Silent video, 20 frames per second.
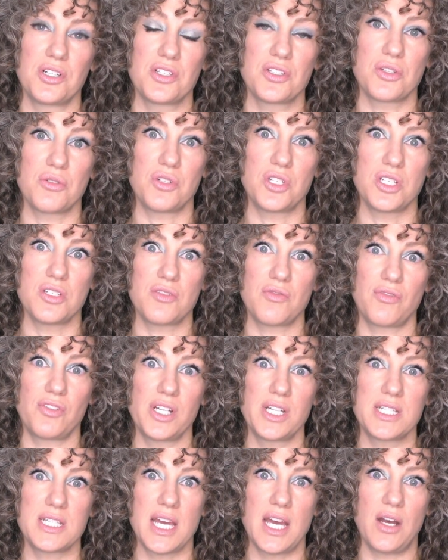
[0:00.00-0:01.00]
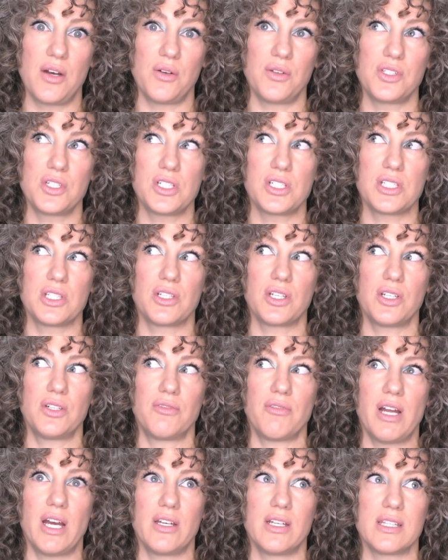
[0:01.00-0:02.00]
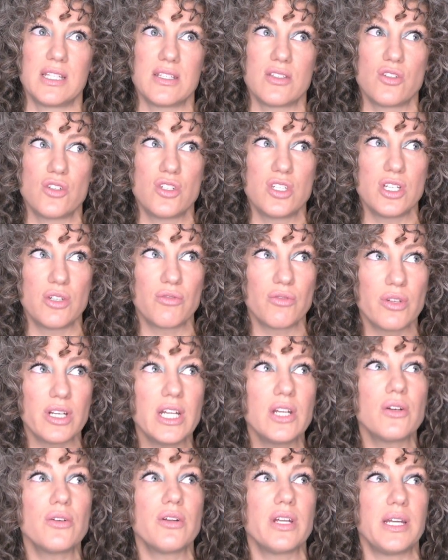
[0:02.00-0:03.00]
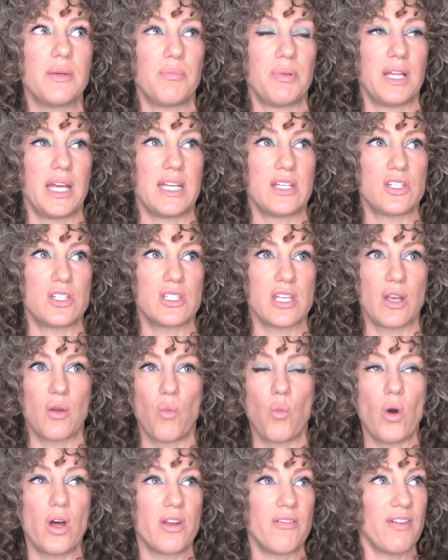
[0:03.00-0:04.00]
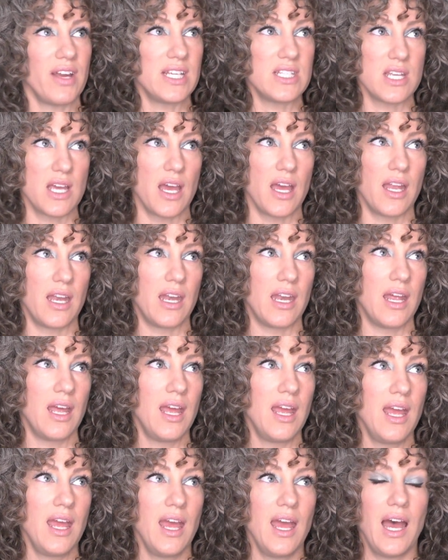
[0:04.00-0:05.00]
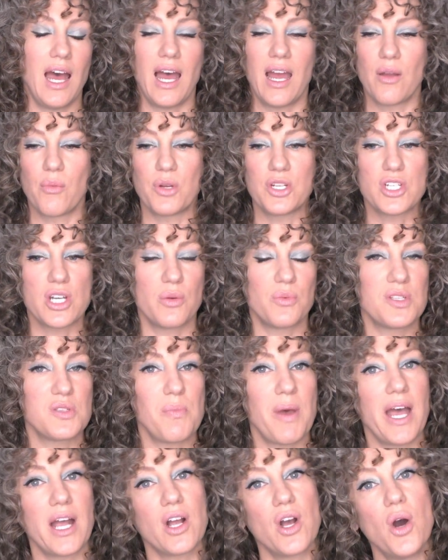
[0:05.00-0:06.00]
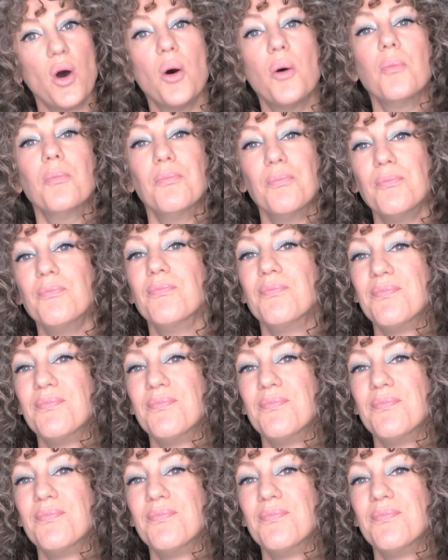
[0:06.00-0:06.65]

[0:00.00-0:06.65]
So she's freaked out. She's looking around at this dreary place. She's like, What have I done? I wish I was back home.